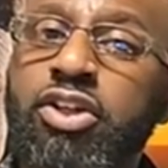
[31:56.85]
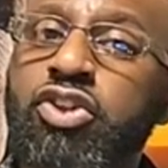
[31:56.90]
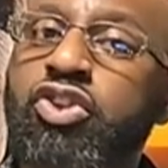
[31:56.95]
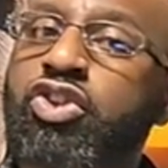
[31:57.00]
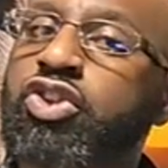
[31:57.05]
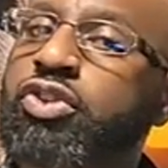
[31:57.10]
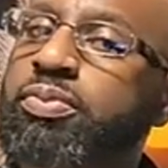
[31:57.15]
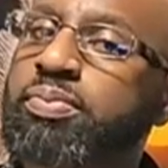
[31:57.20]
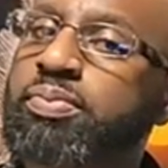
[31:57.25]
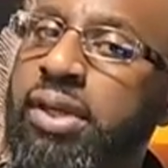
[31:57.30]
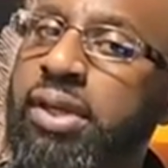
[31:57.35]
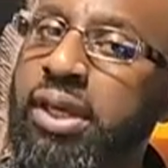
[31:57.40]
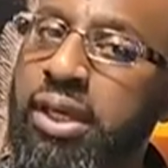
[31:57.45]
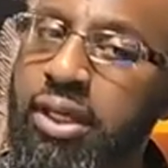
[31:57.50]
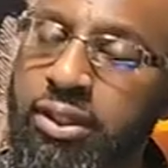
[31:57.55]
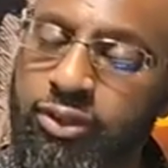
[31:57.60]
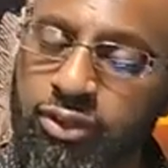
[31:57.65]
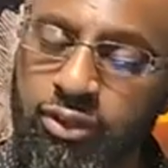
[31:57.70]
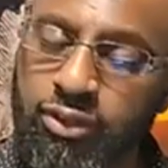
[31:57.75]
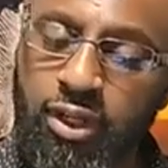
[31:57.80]

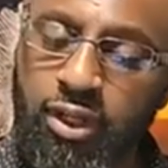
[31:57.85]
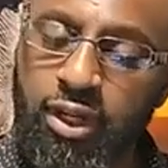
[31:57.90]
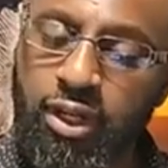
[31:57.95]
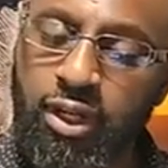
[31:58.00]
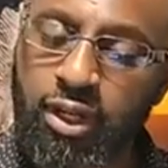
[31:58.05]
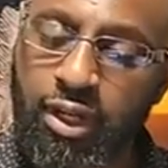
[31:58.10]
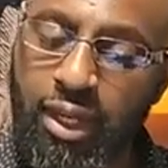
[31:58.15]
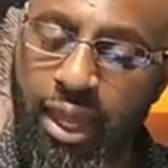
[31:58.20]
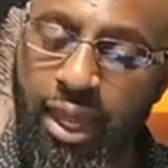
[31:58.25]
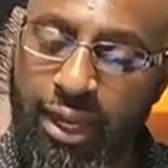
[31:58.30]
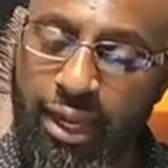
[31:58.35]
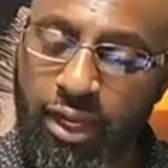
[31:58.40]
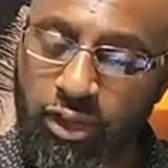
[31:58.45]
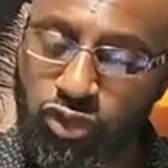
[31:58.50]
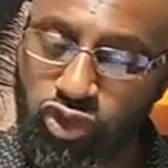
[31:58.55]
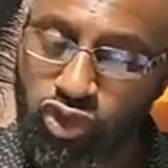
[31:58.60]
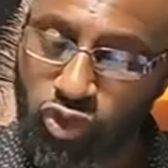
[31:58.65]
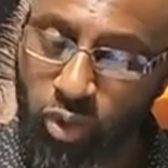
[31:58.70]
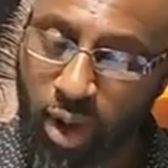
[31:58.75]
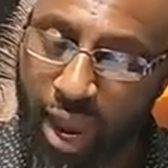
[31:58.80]
speaks like a
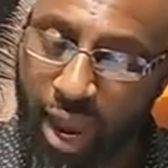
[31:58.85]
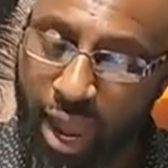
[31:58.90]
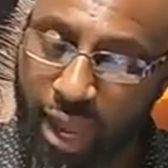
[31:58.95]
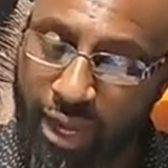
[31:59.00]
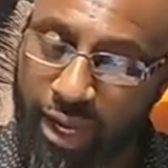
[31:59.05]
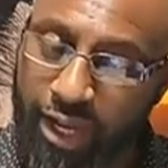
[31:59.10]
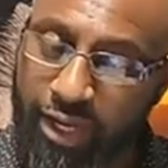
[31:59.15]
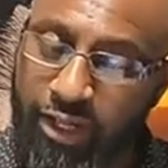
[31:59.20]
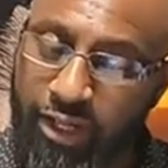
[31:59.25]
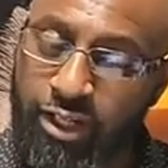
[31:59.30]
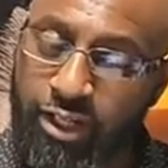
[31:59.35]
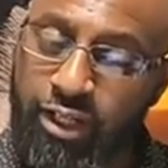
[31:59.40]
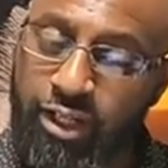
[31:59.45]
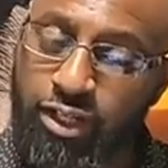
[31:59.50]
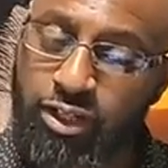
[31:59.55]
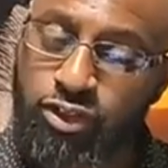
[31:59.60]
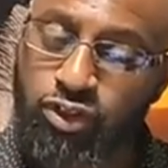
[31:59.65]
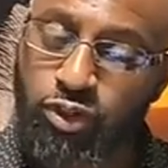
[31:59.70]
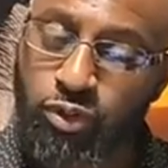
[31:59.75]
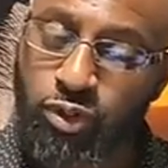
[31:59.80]
dragon.
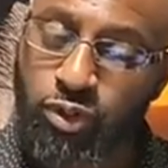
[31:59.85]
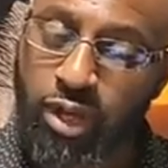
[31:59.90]
So